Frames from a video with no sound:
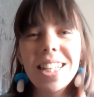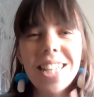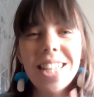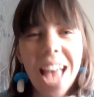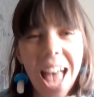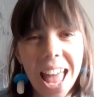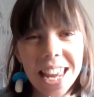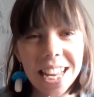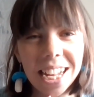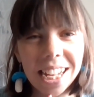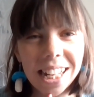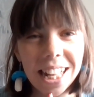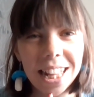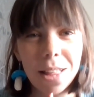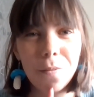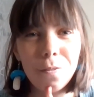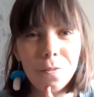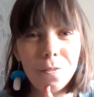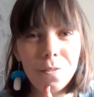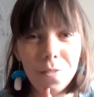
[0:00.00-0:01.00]
Technically,
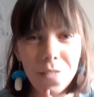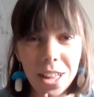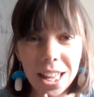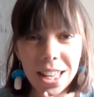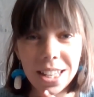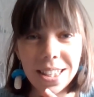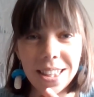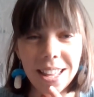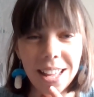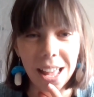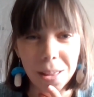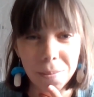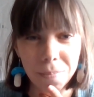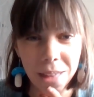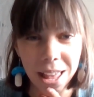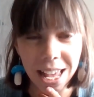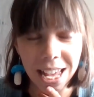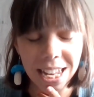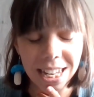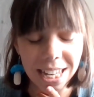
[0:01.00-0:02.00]
the first I
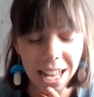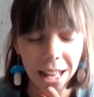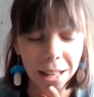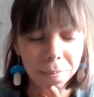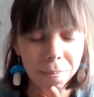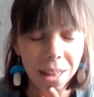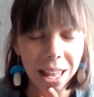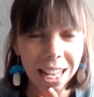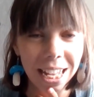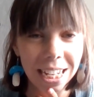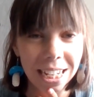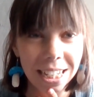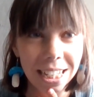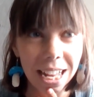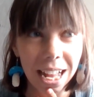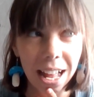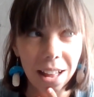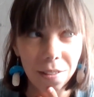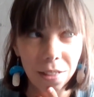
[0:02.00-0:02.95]
made